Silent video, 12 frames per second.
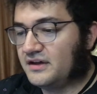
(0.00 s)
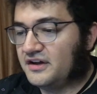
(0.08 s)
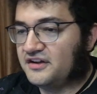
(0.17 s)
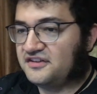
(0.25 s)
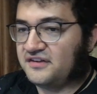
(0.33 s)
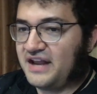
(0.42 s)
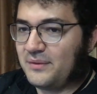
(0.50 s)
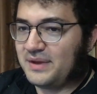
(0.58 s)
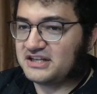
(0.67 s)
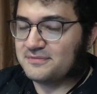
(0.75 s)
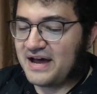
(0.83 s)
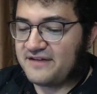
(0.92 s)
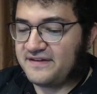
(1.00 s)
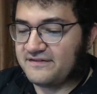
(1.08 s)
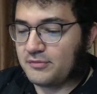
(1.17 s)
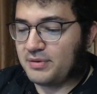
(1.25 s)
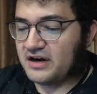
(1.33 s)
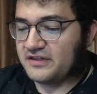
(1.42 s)
So now we get to my
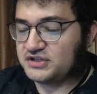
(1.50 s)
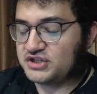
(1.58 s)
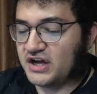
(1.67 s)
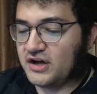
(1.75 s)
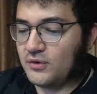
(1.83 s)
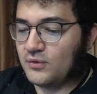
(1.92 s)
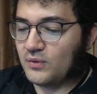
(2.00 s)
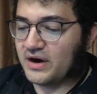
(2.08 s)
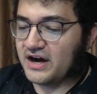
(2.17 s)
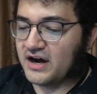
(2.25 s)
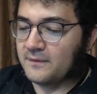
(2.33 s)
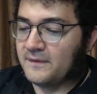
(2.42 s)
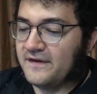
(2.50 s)
favorite part of the show, where